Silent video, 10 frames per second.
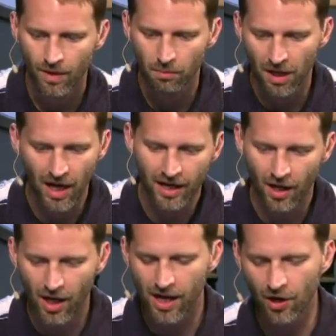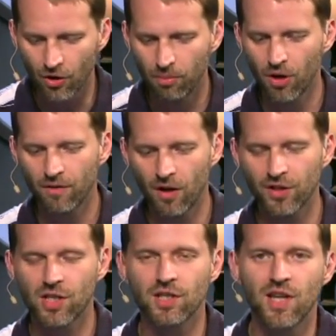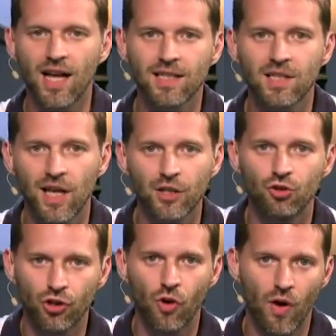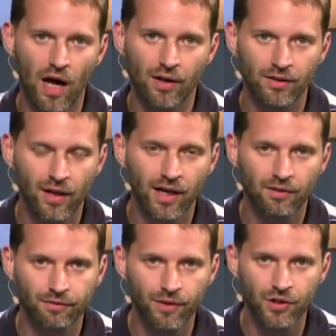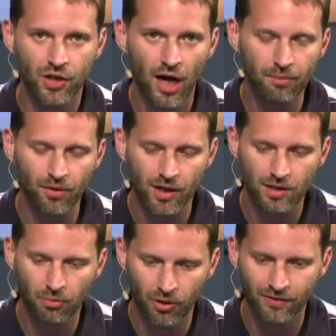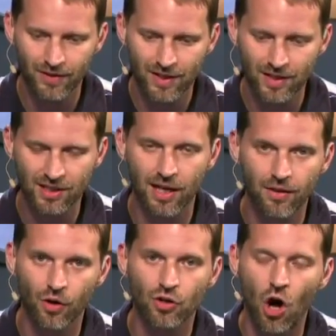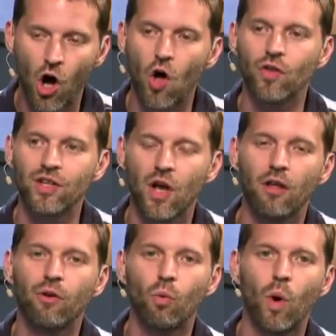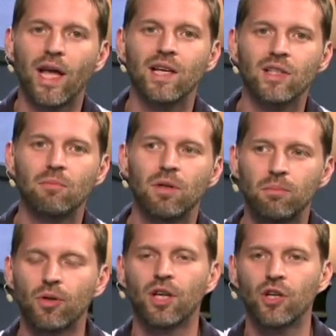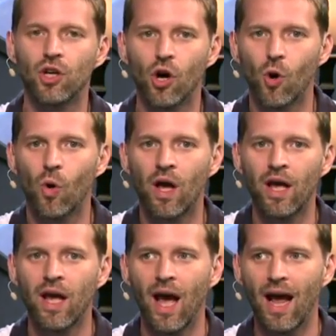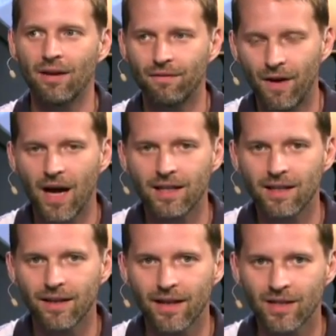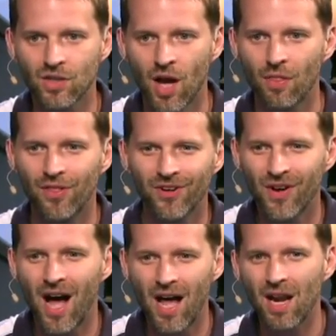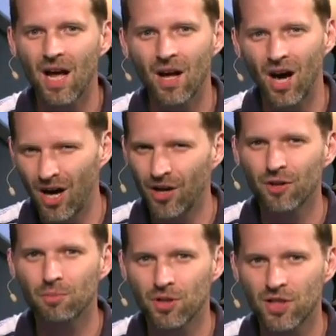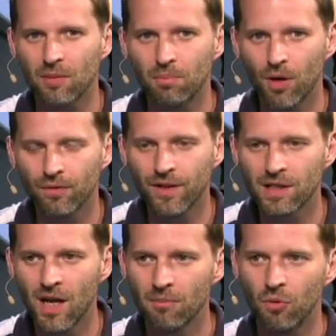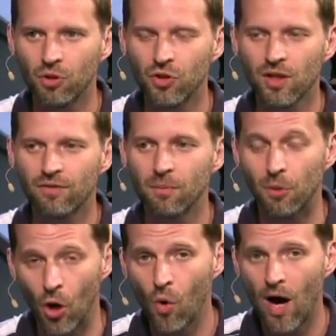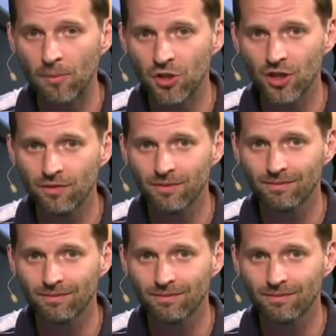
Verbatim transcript: But and, uh, you know the point of all this is not to say you should go out and, and infringe copyrights. The point of this is to say there are all these other ways that people can go and find things. They're not 100% perfect, but when you give them no option,